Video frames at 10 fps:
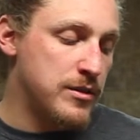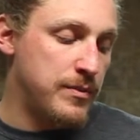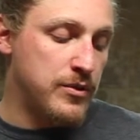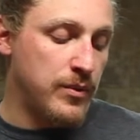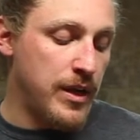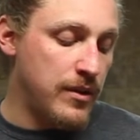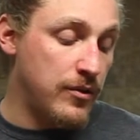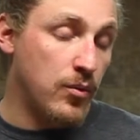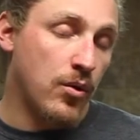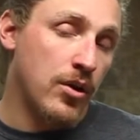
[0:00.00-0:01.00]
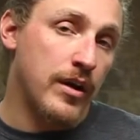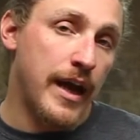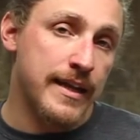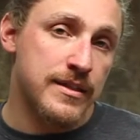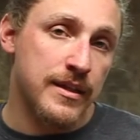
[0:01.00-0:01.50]
between the wort
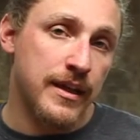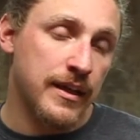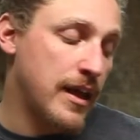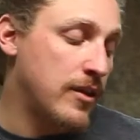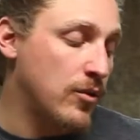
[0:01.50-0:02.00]
exiting and